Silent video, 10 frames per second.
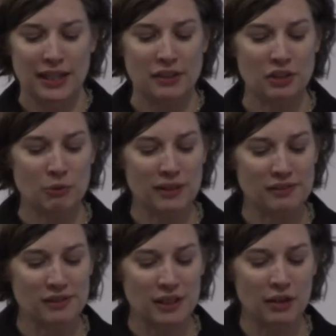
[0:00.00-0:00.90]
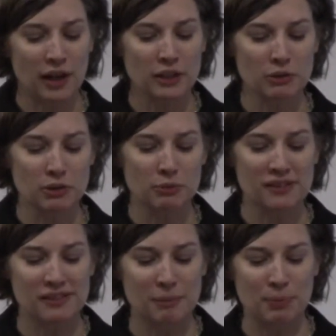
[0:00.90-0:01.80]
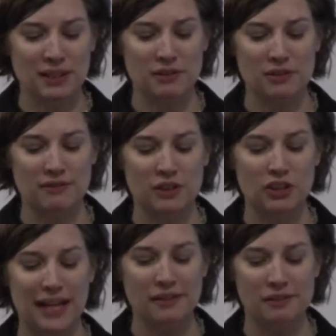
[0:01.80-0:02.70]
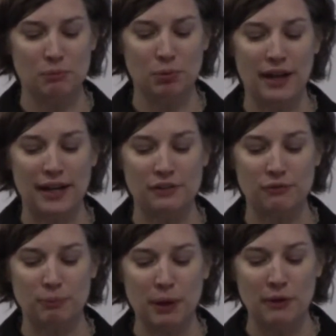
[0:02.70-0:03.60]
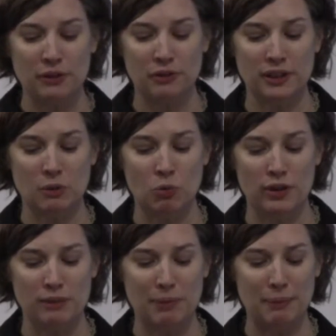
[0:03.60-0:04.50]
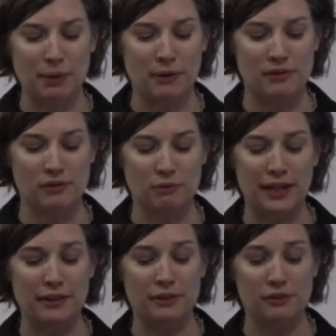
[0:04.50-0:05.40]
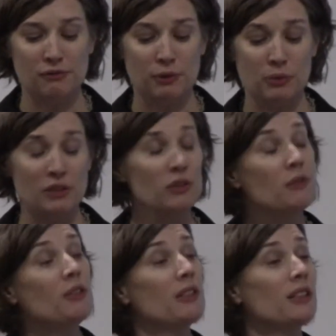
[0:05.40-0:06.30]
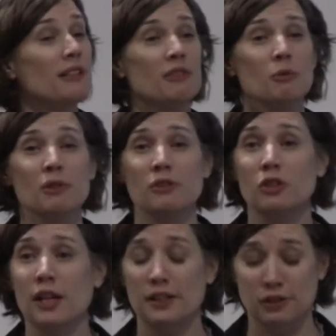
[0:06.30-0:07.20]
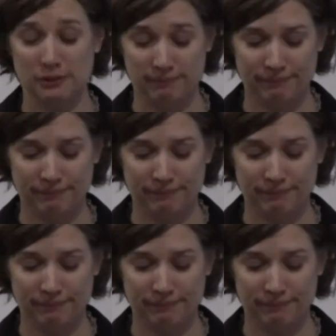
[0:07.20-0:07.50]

and she was the inaugural recipient of the Jackson Prize for Poetry awarded by Poets and Writers, for which Lucille Clifton was a judge.